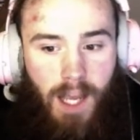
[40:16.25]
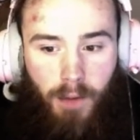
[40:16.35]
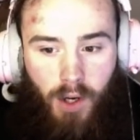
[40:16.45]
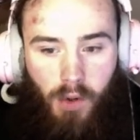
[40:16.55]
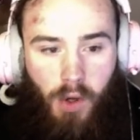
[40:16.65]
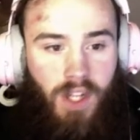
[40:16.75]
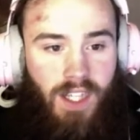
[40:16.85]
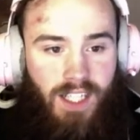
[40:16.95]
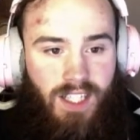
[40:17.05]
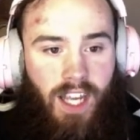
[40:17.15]
able to learn
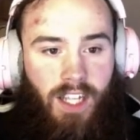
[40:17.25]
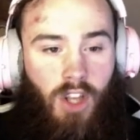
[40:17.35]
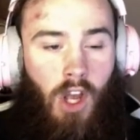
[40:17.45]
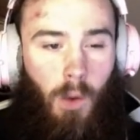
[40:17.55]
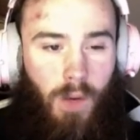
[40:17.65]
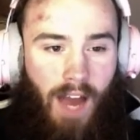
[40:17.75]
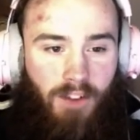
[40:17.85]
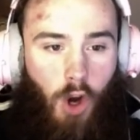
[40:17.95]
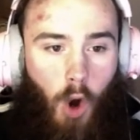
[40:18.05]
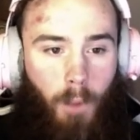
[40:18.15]
these things. We have
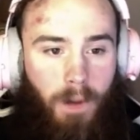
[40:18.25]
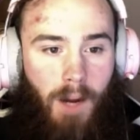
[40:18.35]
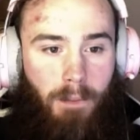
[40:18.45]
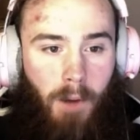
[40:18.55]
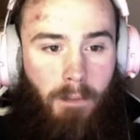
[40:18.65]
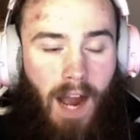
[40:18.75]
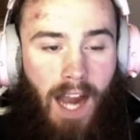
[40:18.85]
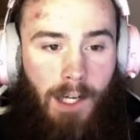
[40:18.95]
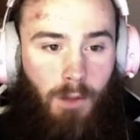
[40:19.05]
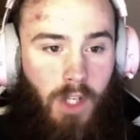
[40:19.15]
to open up our mind,